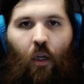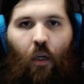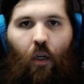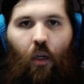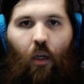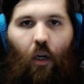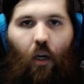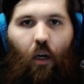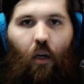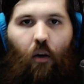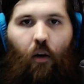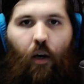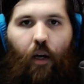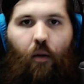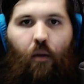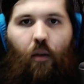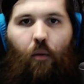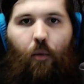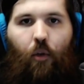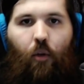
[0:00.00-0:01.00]
All right,
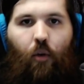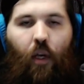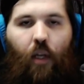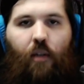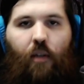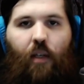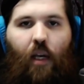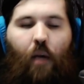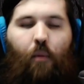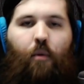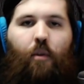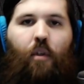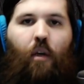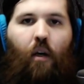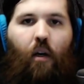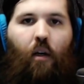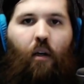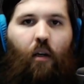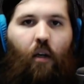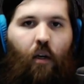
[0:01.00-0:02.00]
gonna be doing a dapper
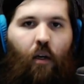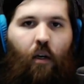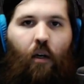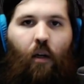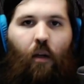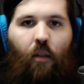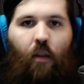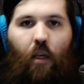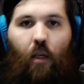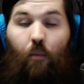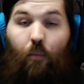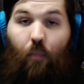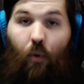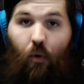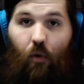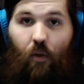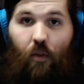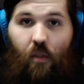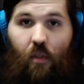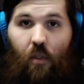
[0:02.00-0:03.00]
talk on the
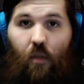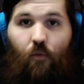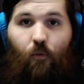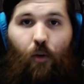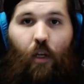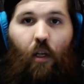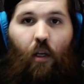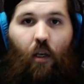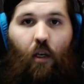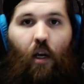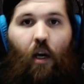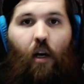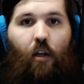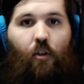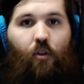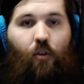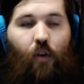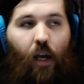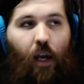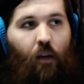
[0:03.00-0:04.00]
importance of reading
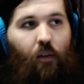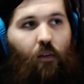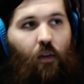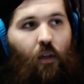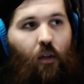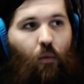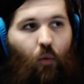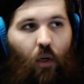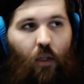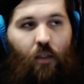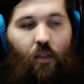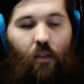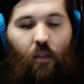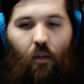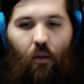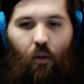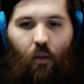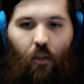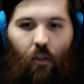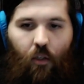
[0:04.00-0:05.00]
contracts and what to
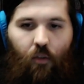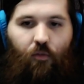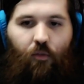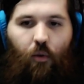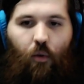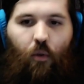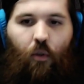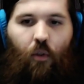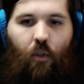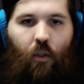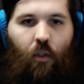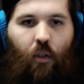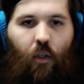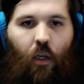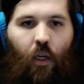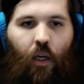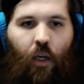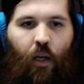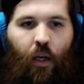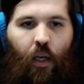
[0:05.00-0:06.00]
look for
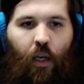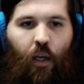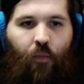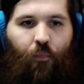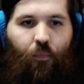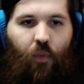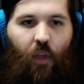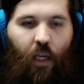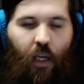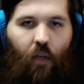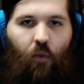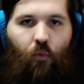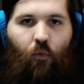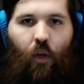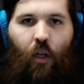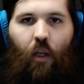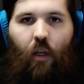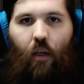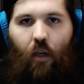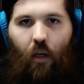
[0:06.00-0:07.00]
in
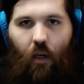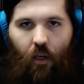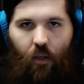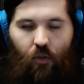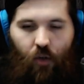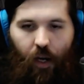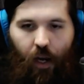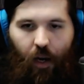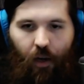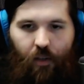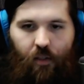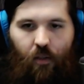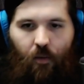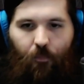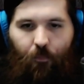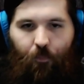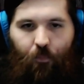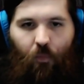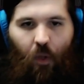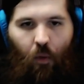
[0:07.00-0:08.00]
reading contracts.
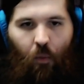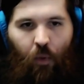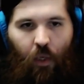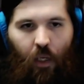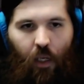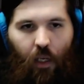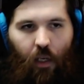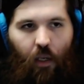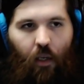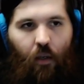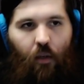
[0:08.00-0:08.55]
We